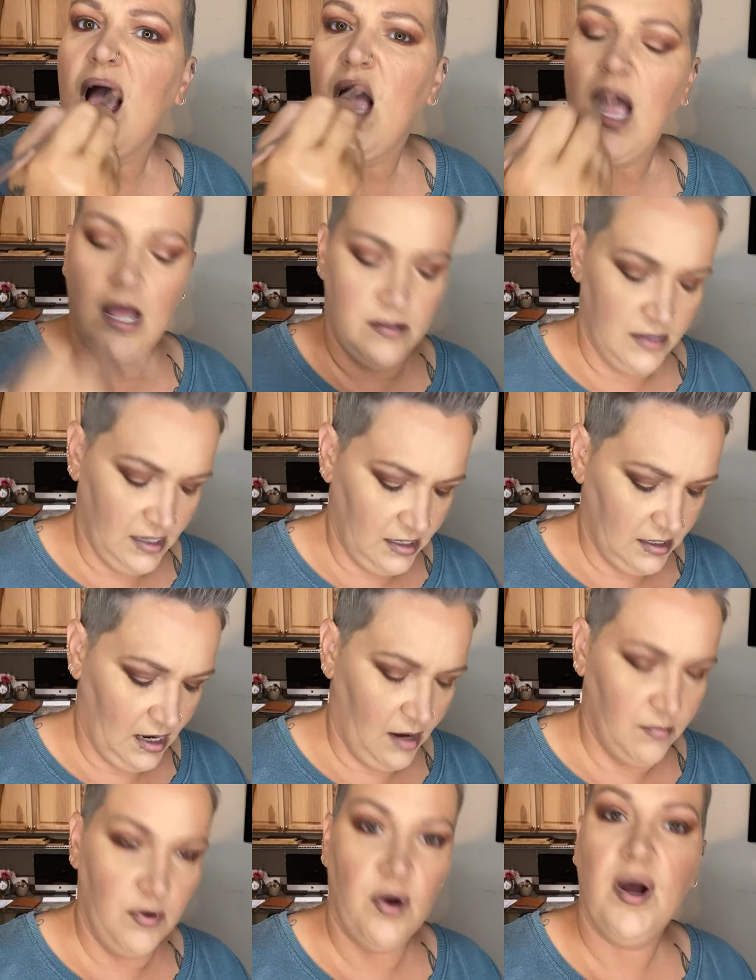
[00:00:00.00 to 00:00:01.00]
And then
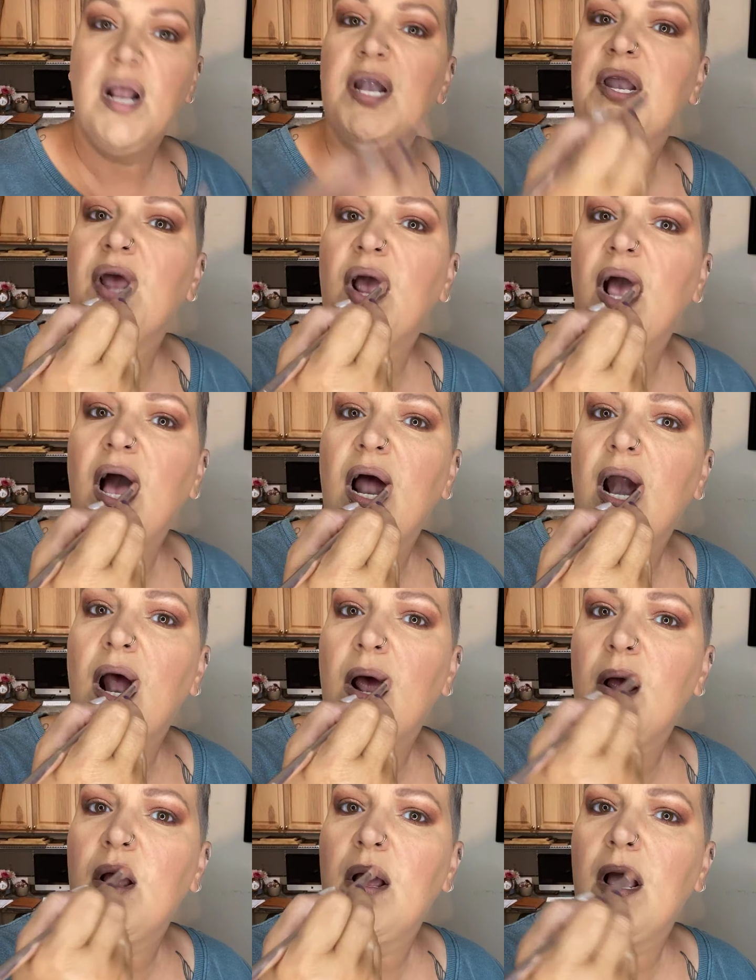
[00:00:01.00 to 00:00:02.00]
I'm going to
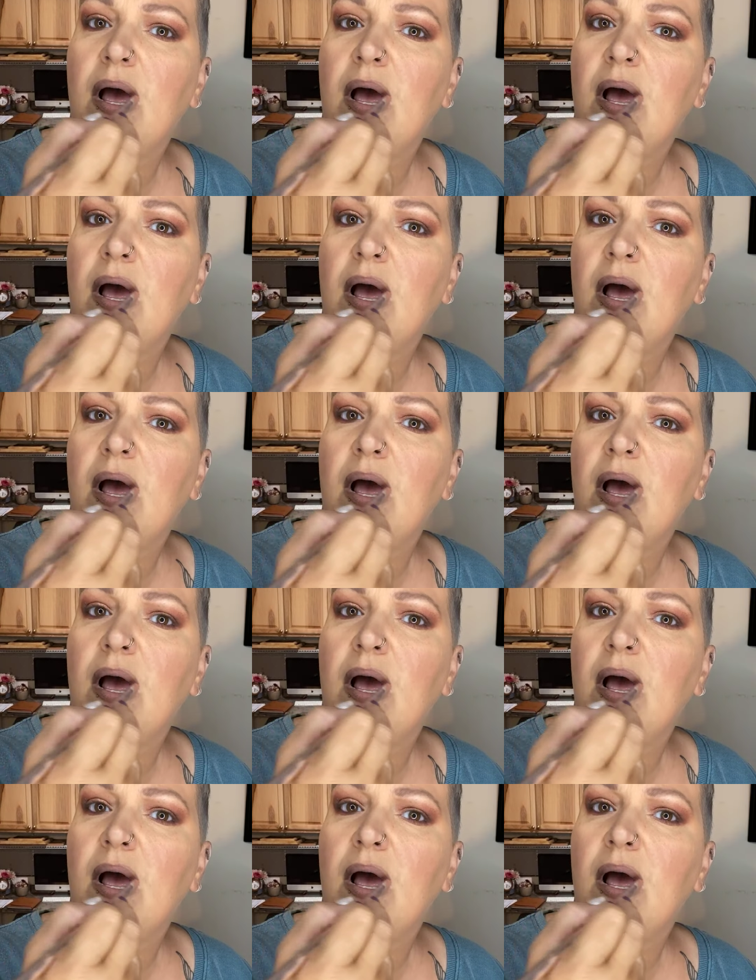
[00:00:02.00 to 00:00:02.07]
kind of